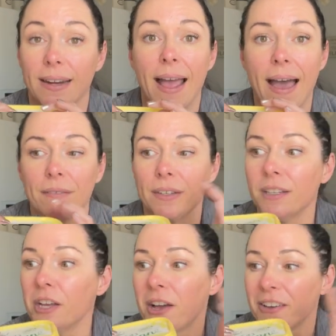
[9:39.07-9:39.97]
I haven't
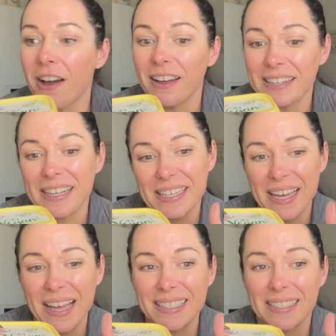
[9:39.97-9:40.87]
gotten it
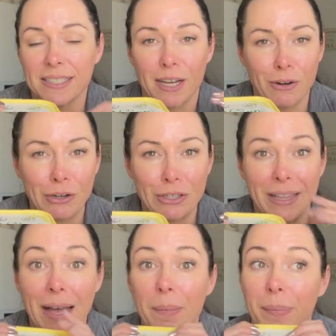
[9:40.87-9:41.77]
yet since I heard
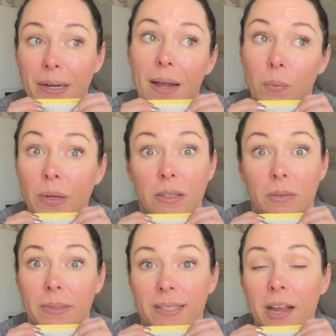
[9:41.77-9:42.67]
that, but I will
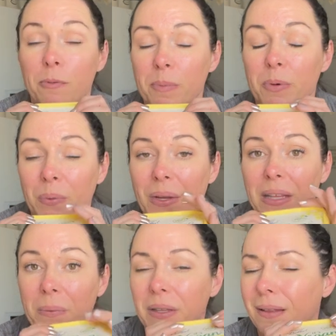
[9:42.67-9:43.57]
because I remember
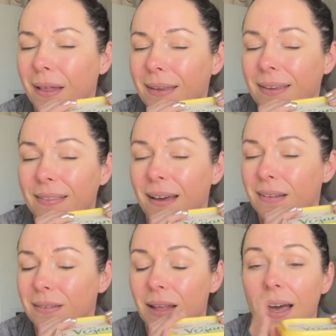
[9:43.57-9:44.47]
really really liking that a
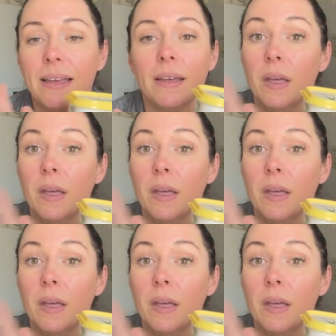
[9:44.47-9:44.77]
lot.